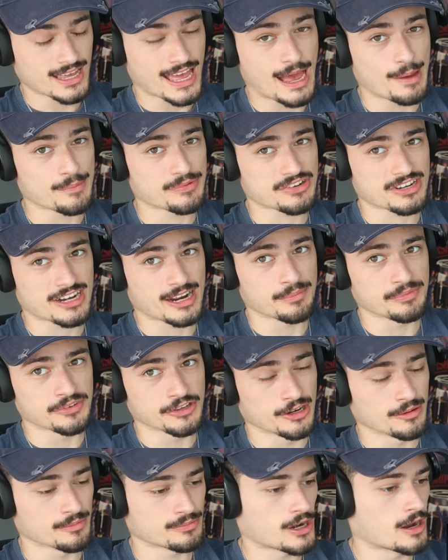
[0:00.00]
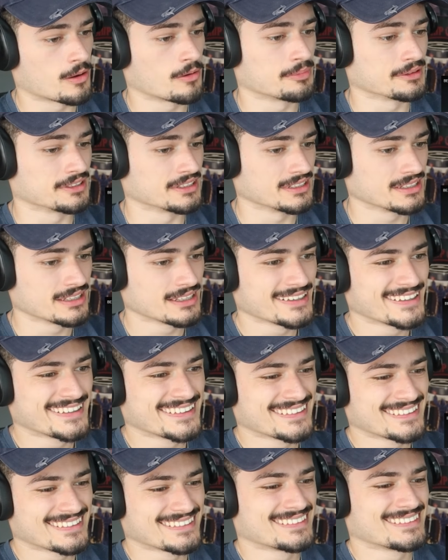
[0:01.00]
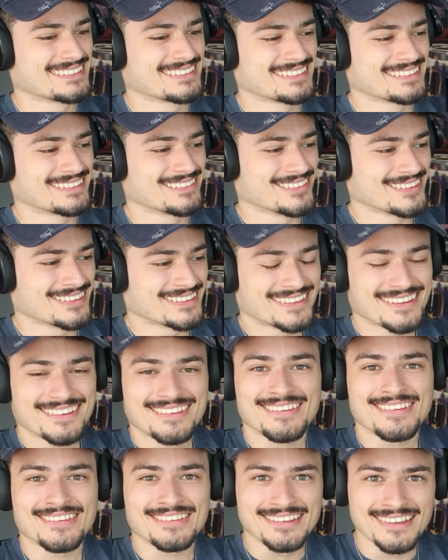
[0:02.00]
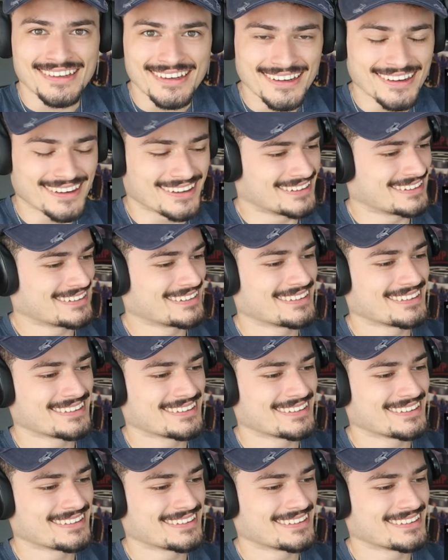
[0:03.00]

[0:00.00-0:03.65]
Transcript: Amsterdam dome, probably. This is good.